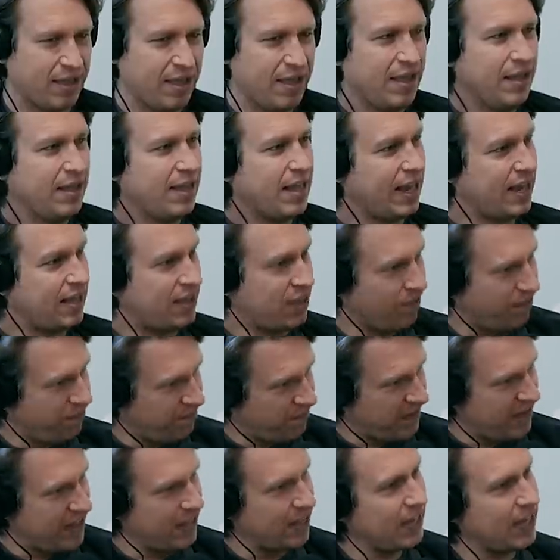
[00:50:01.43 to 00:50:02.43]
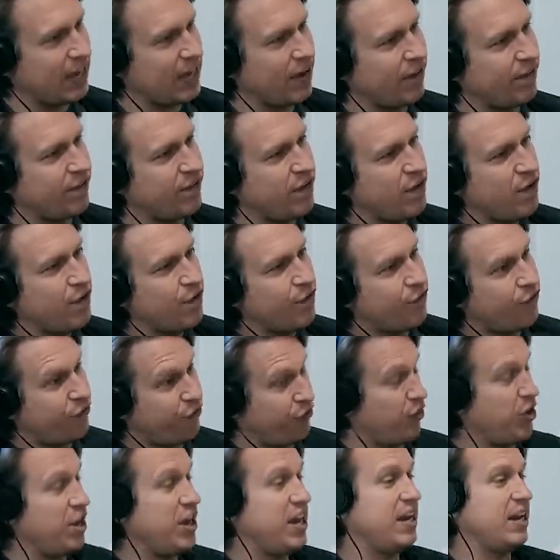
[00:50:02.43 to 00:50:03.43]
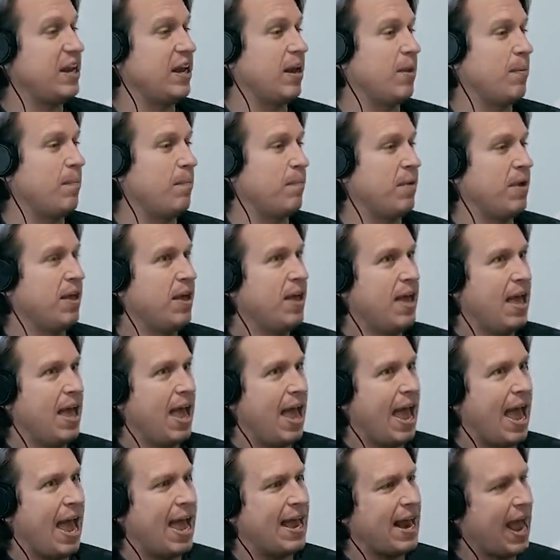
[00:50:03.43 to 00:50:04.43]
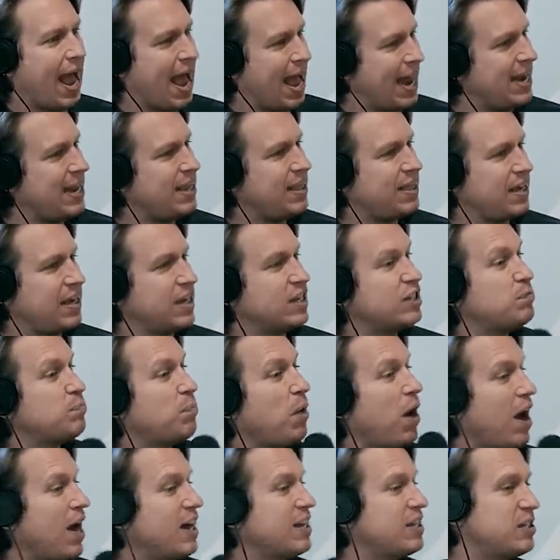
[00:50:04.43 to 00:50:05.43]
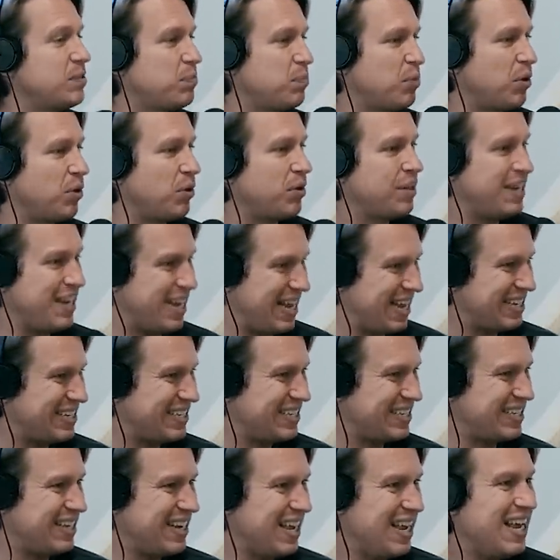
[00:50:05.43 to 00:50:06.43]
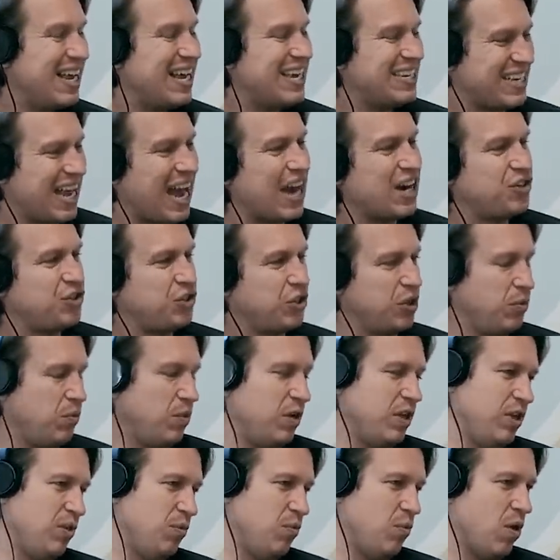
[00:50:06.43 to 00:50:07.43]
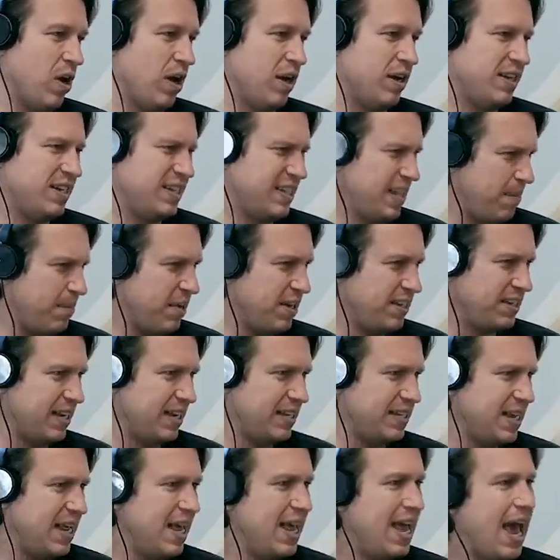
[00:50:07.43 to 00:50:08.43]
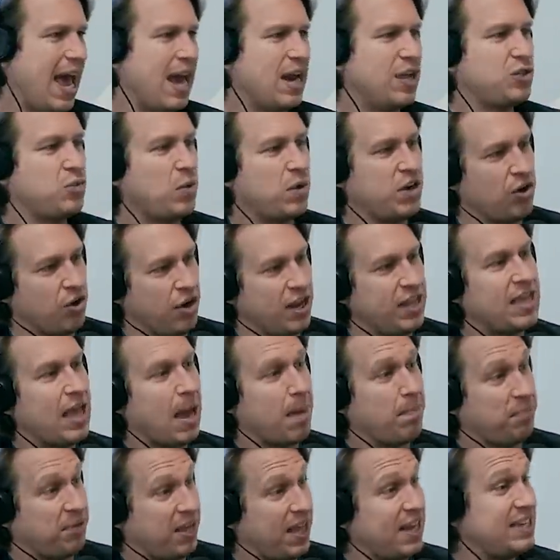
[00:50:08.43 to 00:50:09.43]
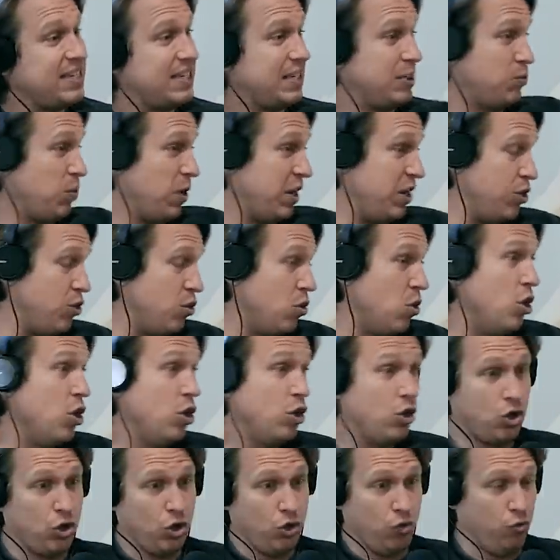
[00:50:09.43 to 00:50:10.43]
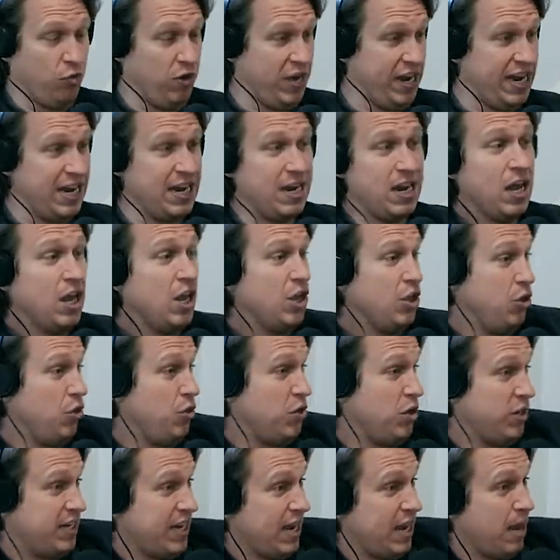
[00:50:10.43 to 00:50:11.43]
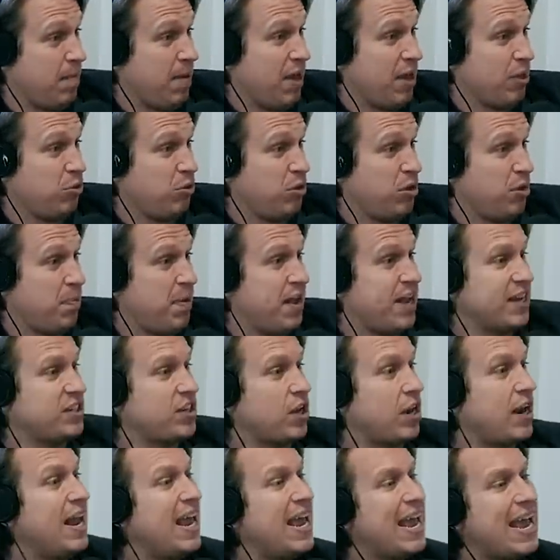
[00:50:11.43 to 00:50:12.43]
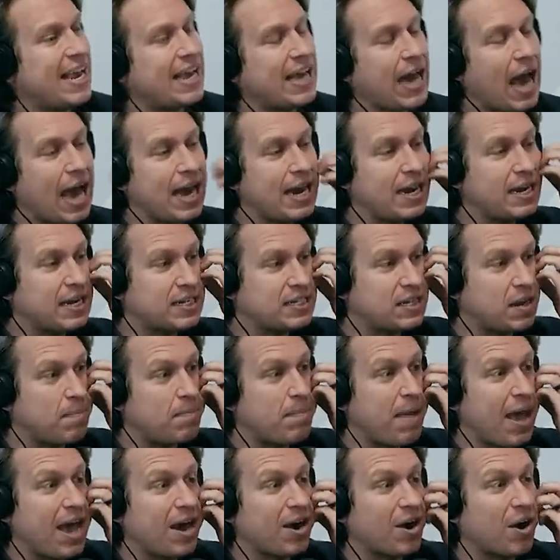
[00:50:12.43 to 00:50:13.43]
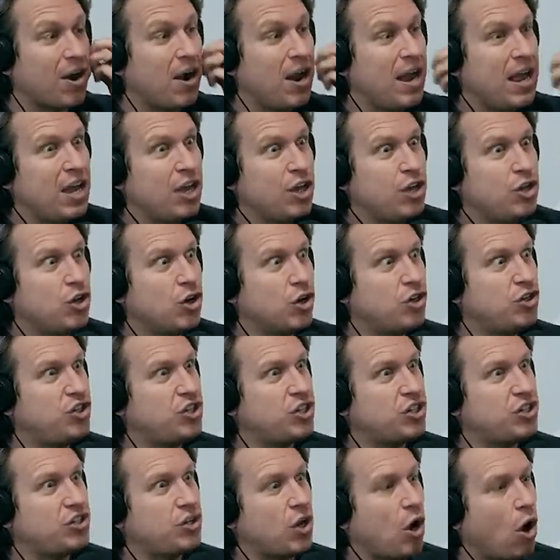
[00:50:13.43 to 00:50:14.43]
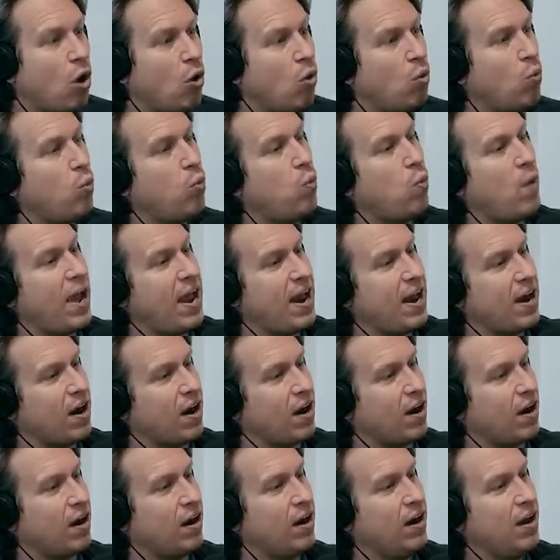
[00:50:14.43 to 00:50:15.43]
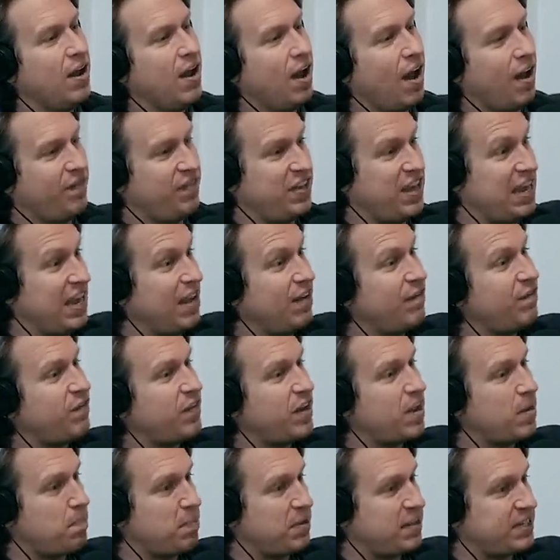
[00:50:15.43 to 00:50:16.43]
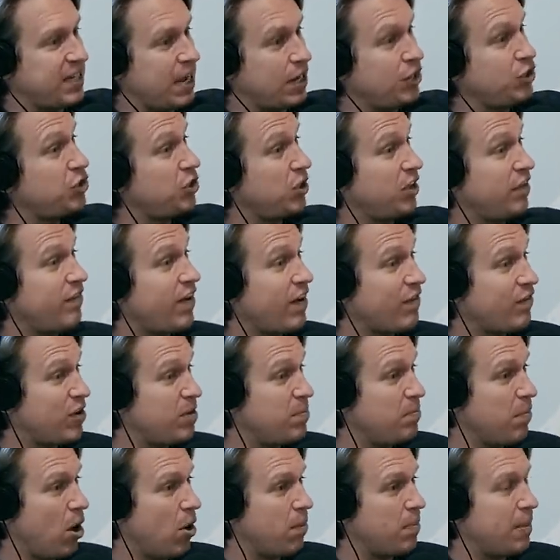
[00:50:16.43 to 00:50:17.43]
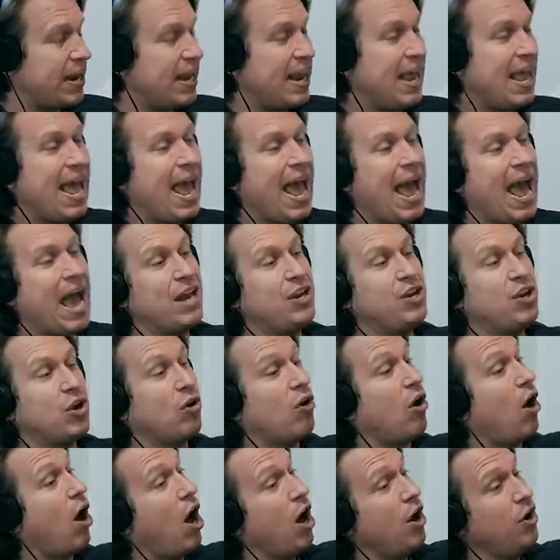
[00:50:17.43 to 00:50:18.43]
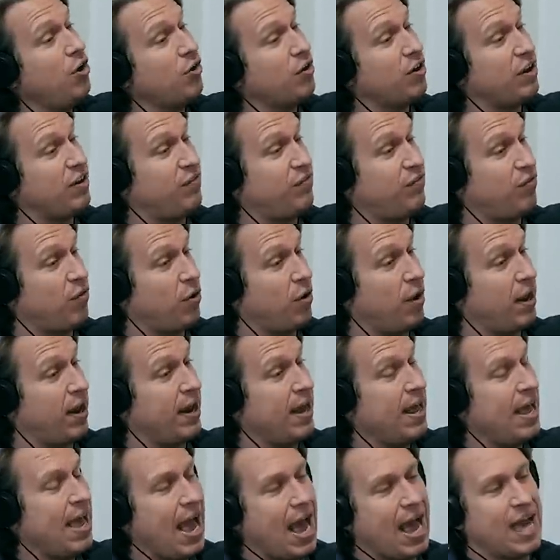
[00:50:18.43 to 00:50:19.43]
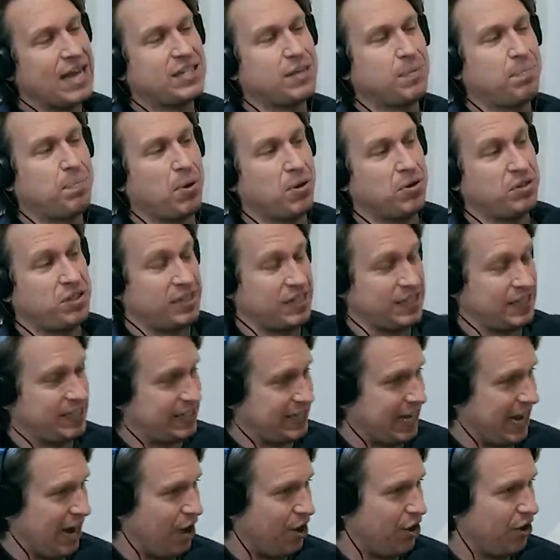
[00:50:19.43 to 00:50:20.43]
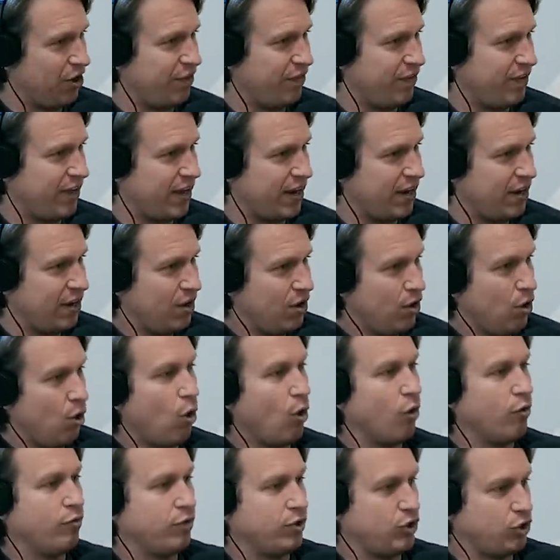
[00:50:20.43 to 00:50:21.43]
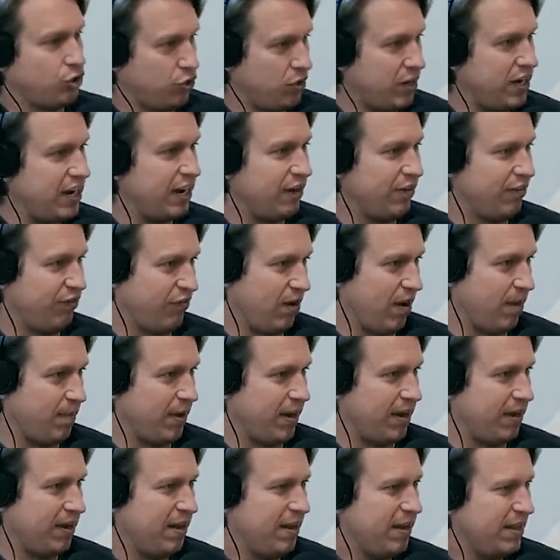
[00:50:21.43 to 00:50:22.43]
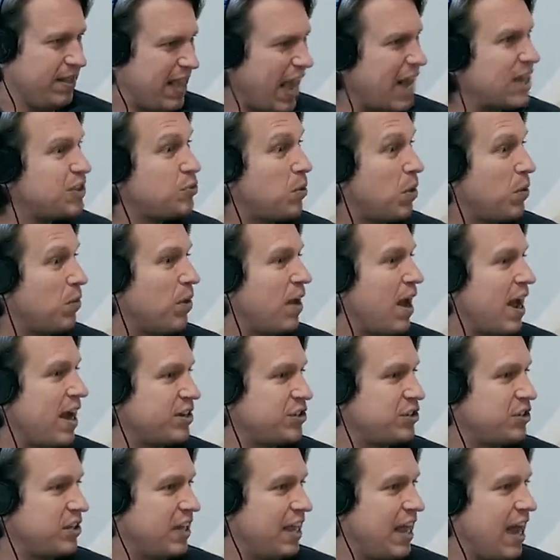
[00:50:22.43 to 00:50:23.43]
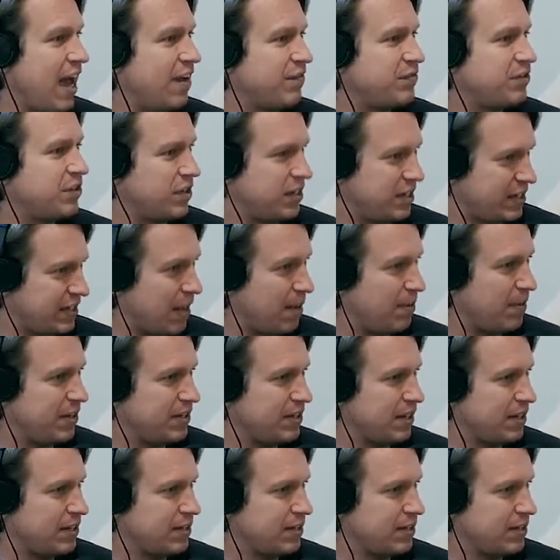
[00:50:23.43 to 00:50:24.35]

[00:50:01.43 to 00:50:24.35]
Yeah. Like the feeling of freedom and anything is possible-ness is actually what you want. Does that make sense? Yes. And it's when you're in that place is when you could read, you could take a bath with your pants on. It kind of doesn't matter. You're just aware of the infinite potential of every moment, and you're hungry for it as opposed to scared of it or retreating from it. Yeah, that's what we're actually after. Does that make sense?